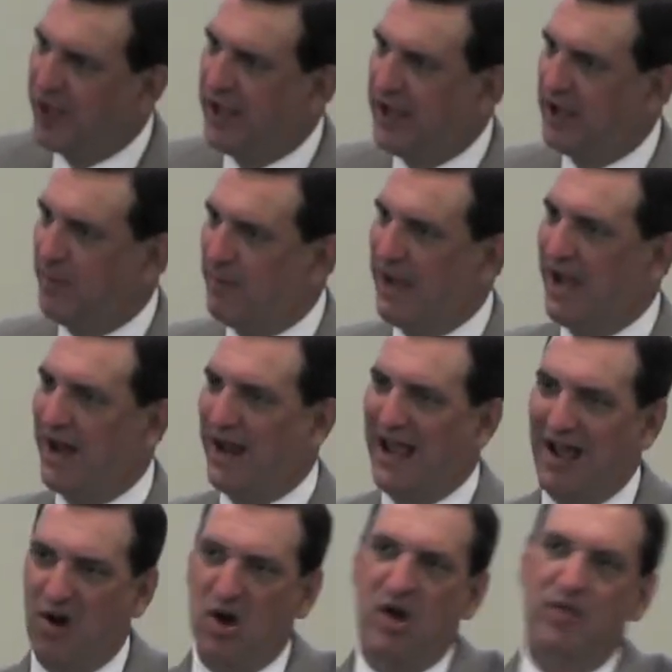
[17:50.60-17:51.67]
think about
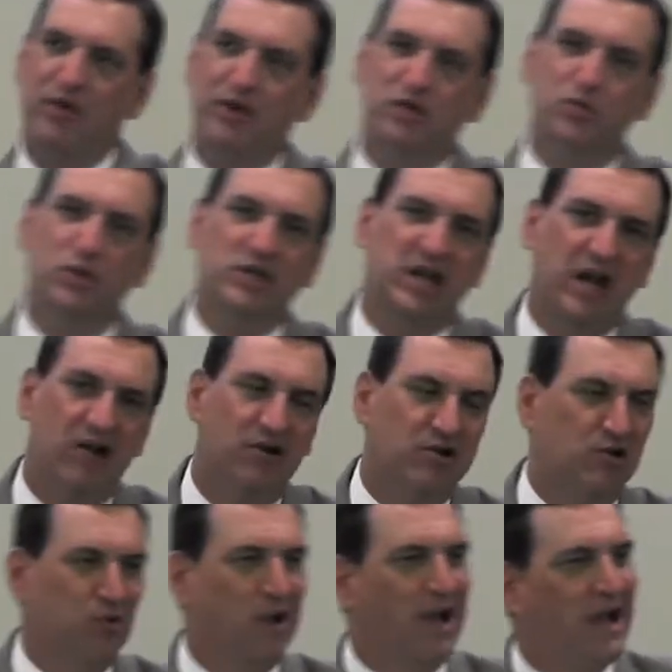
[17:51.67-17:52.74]
how others would
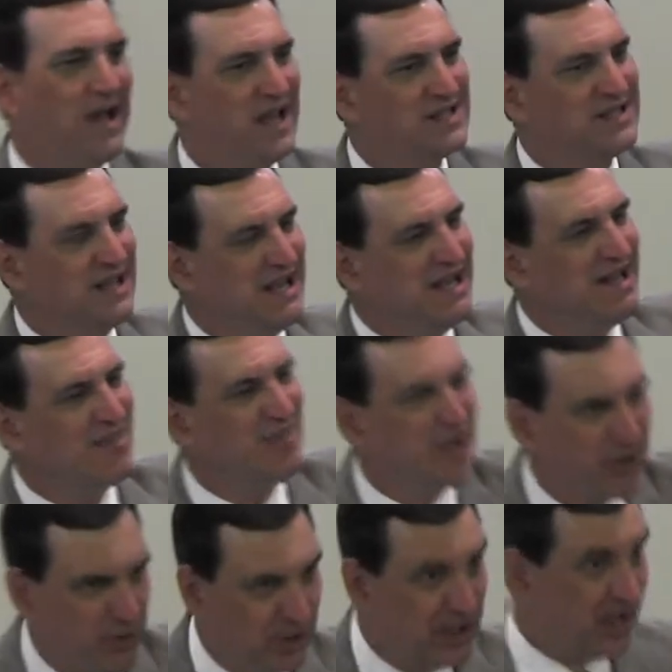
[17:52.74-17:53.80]
characterize
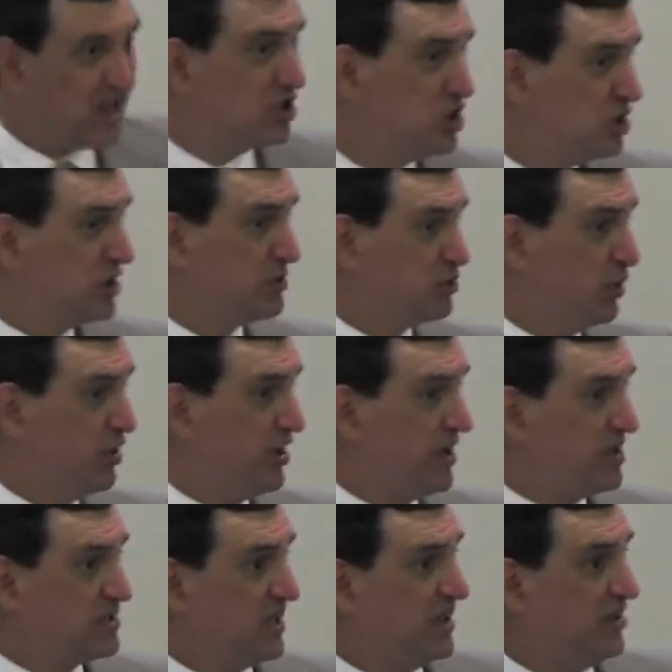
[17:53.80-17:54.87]
their relationships with
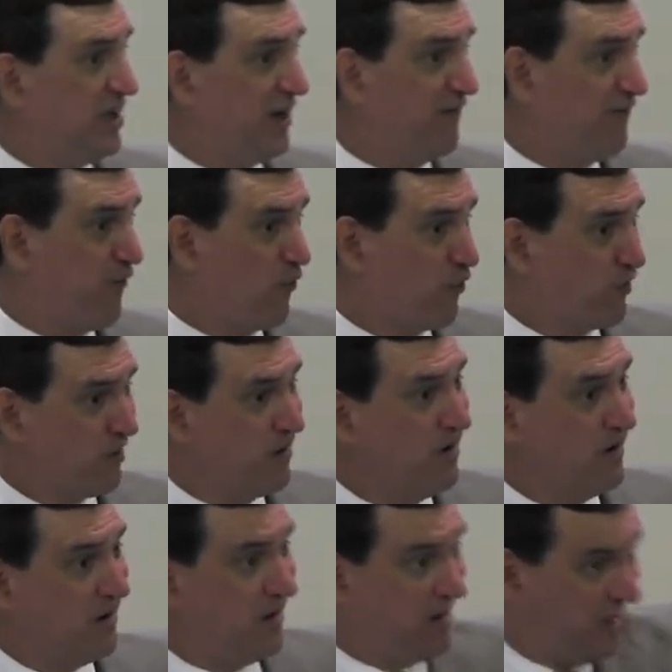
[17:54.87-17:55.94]
us and
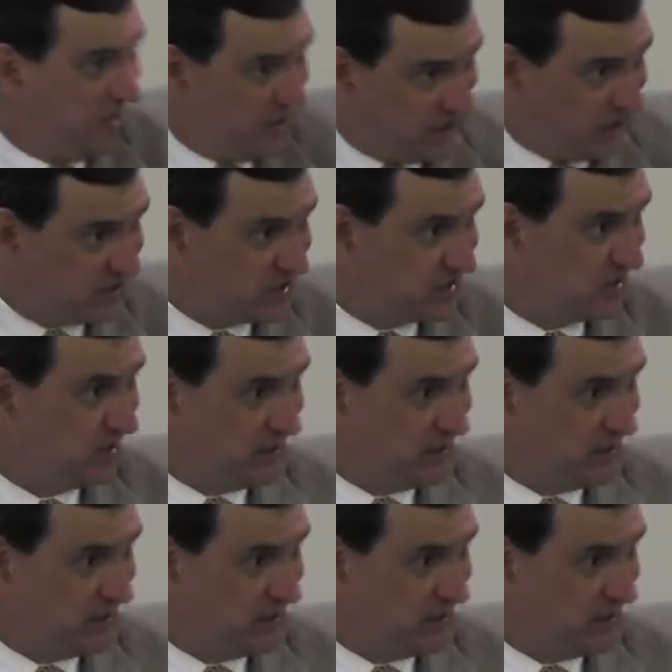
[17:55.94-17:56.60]
therefore us